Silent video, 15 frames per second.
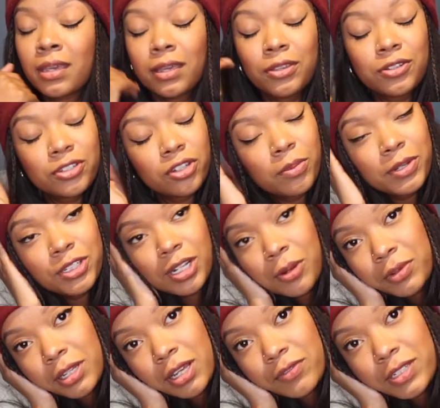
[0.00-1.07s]
And there's so much that I
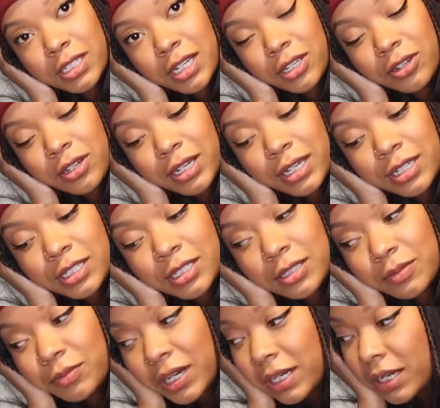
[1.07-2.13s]
would love to tell you guys
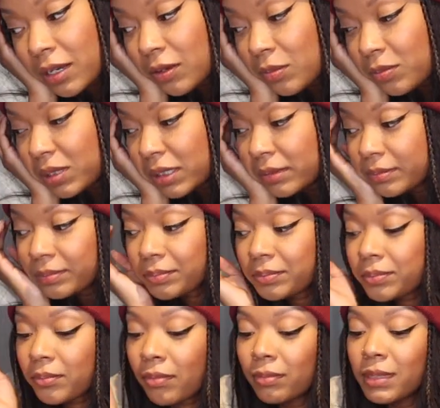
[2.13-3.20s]
right now, but
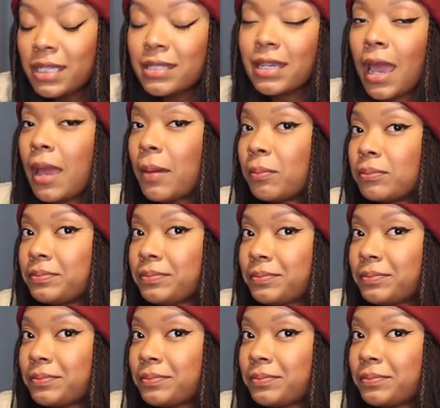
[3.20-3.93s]
in time.